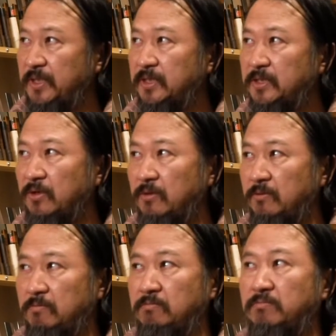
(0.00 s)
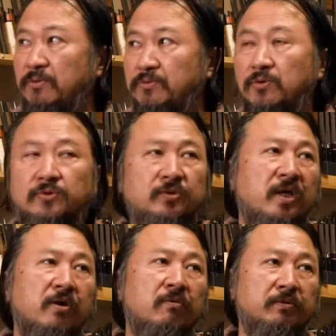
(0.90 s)
So of course
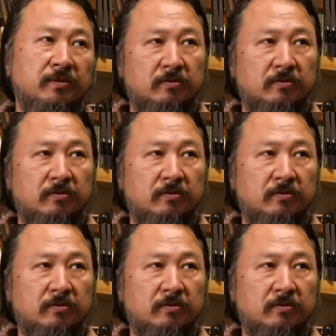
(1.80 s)
they open,